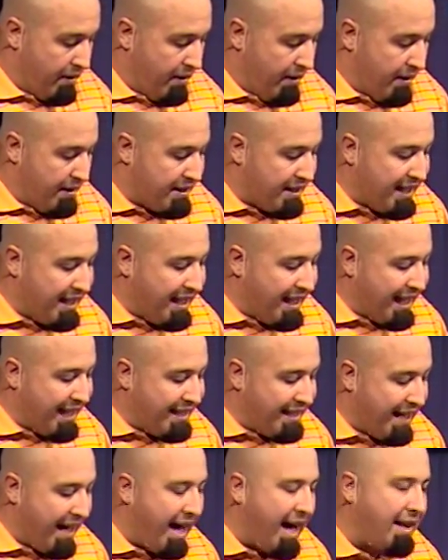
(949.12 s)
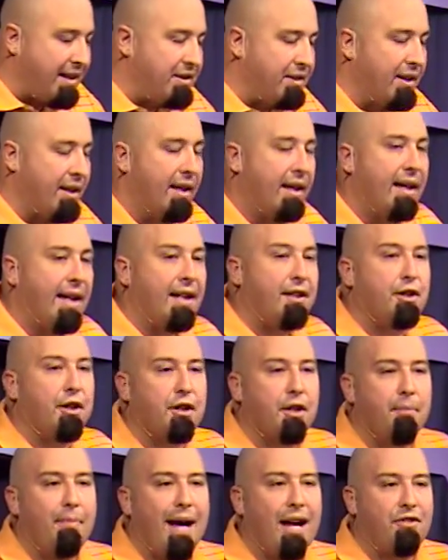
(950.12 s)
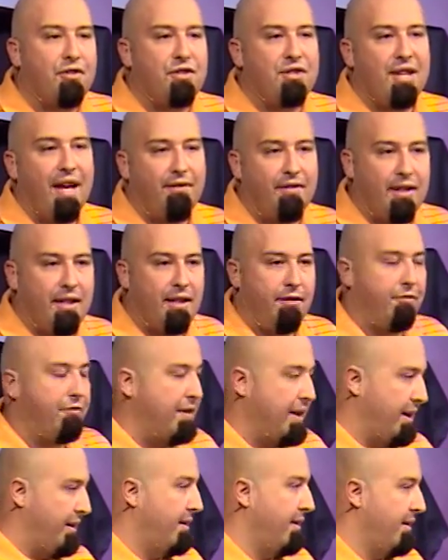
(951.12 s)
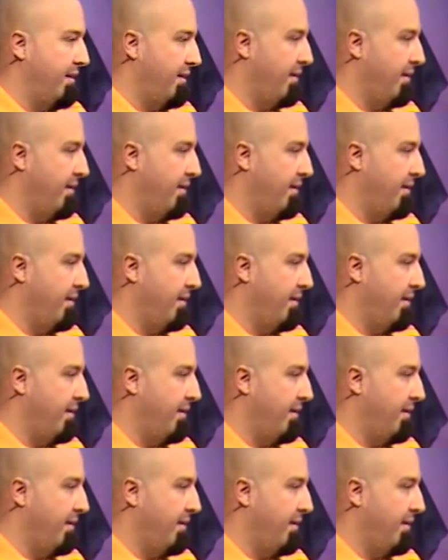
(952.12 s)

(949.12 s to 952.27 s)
Sending a text, it took about 70 feet.